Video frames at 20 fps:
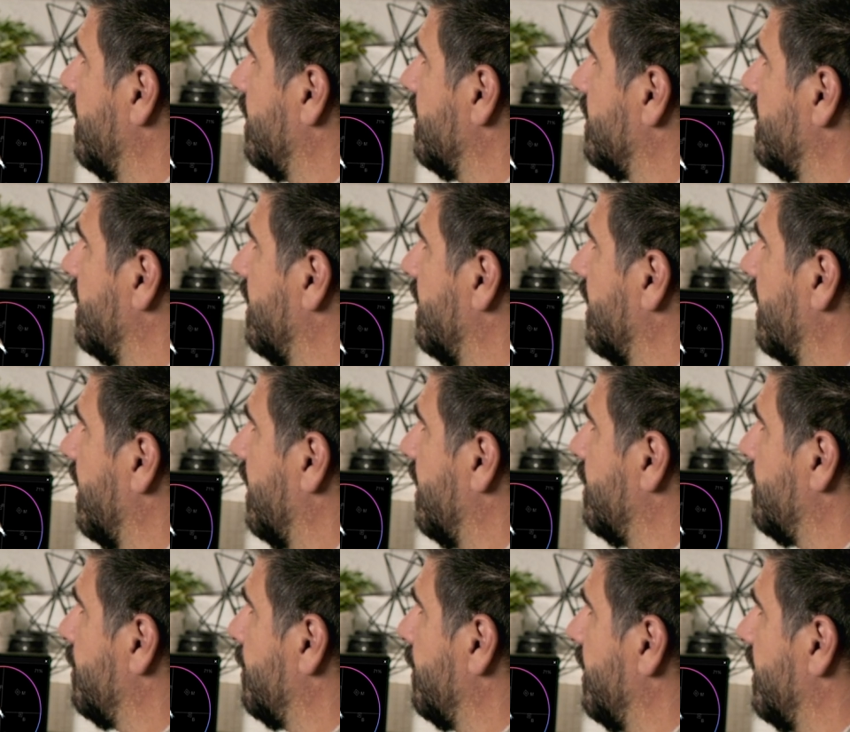You can see it kind
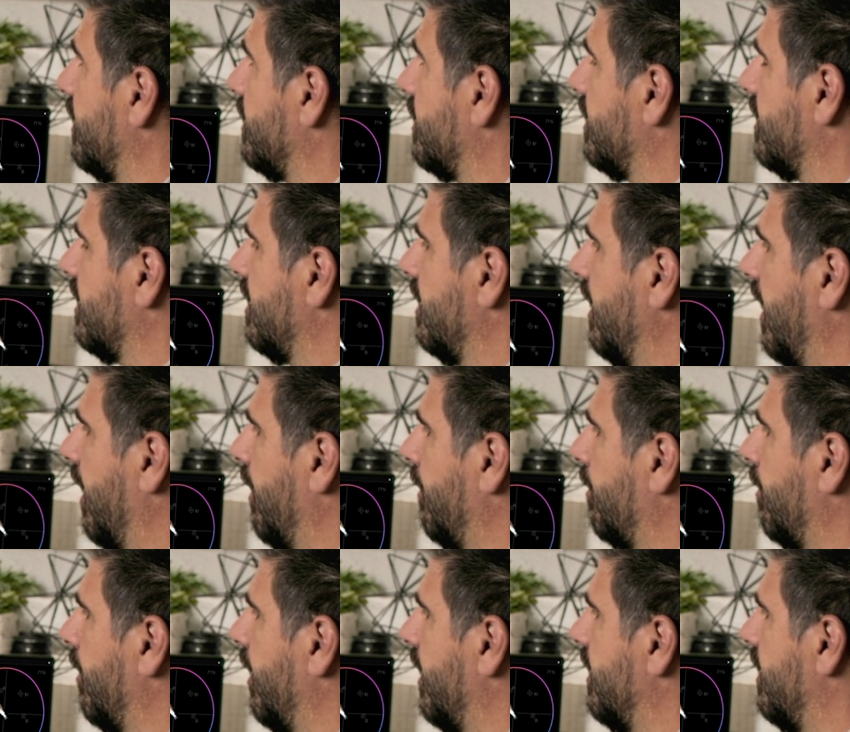of tweaks that
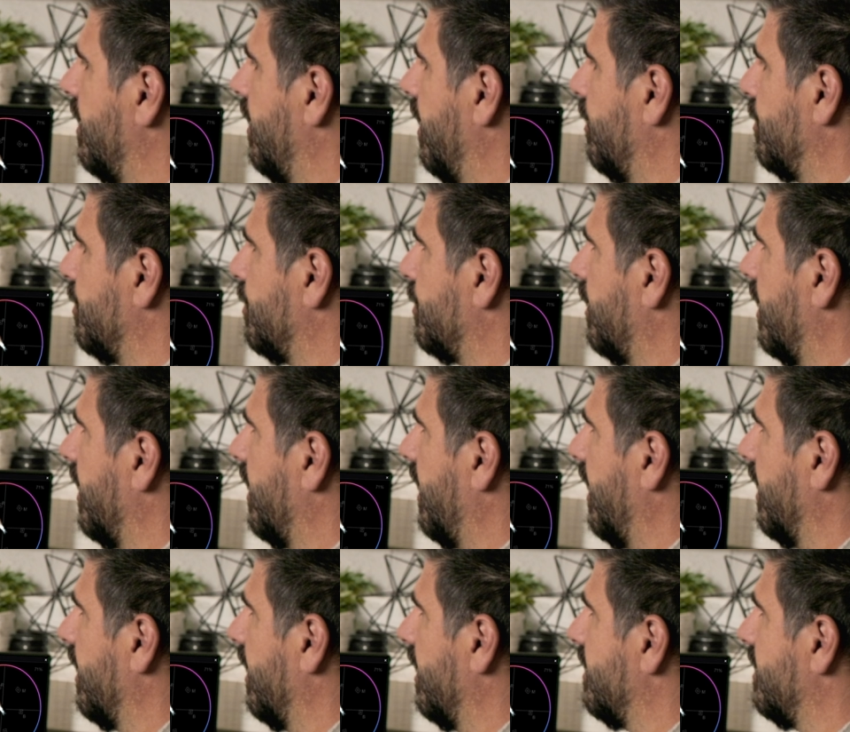red, those red
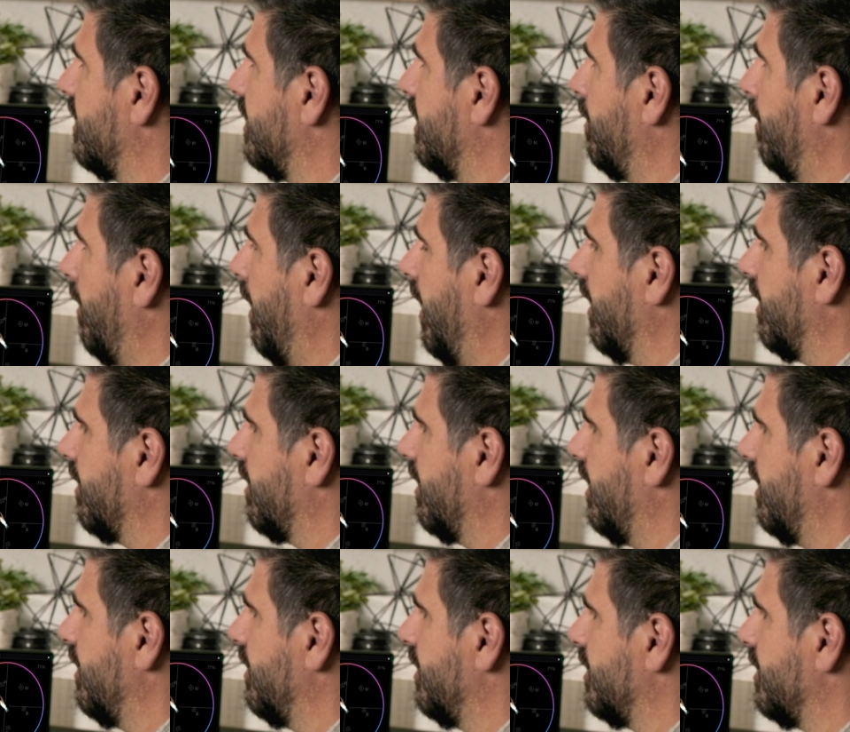highlights in the
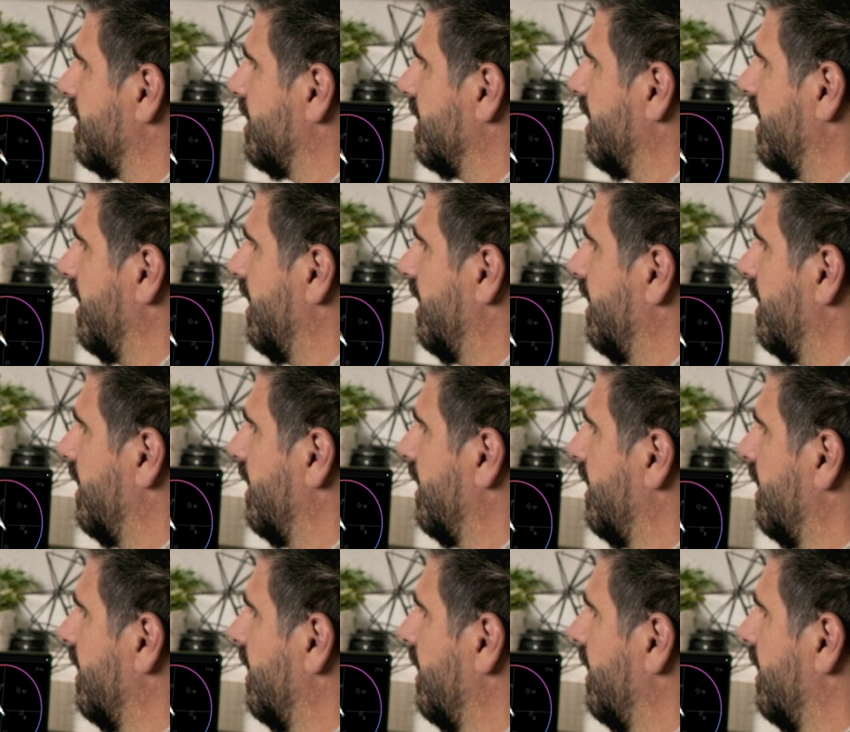background, her skin,